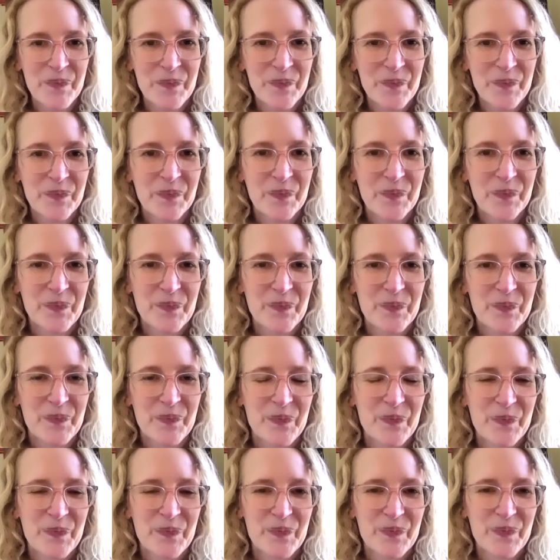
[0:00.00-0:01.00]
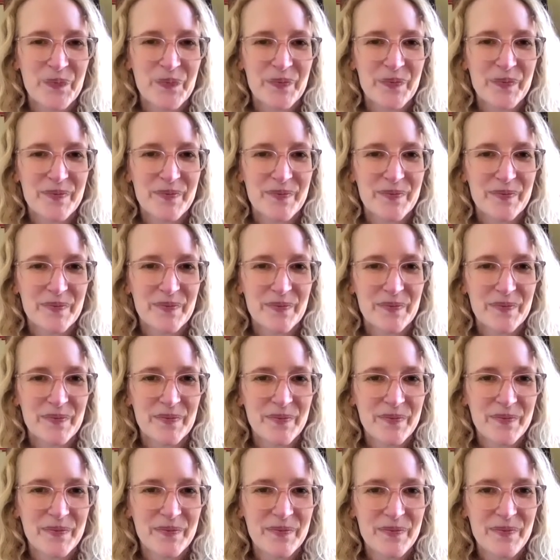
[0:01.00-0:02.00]

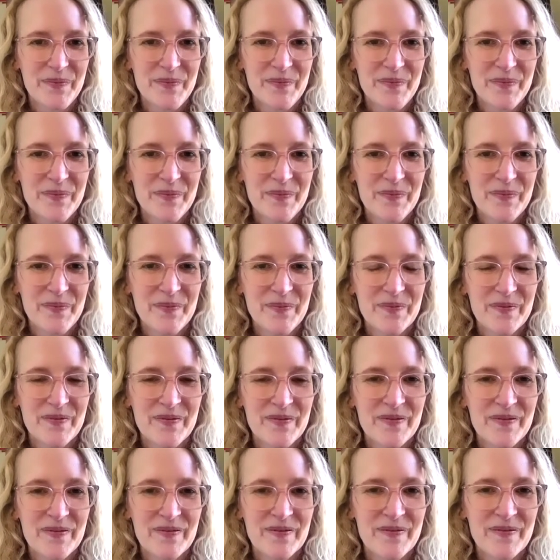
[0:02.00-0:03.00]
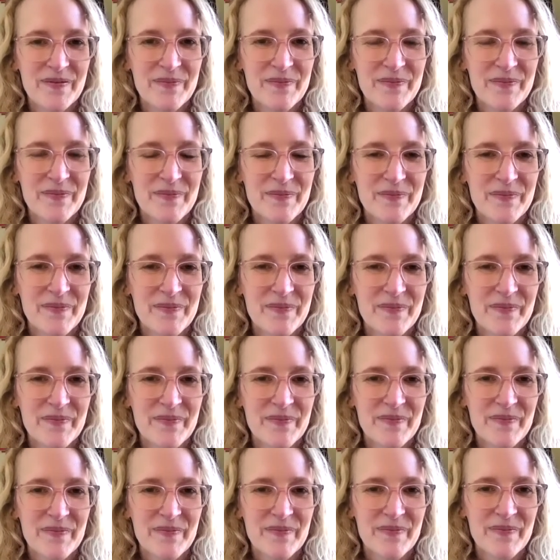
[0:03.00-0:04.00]

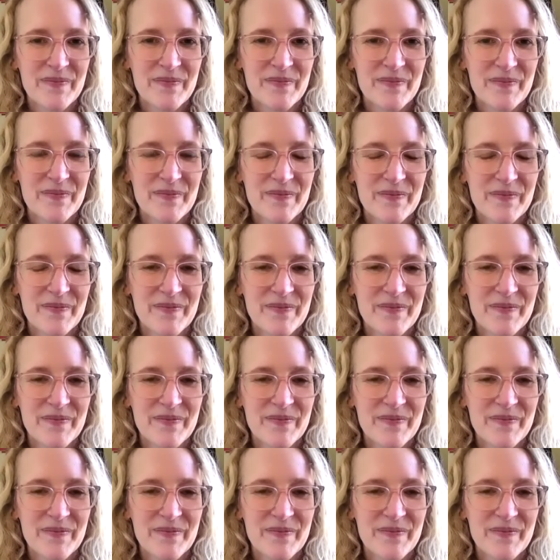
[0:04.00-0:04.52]
This person isn't speaking.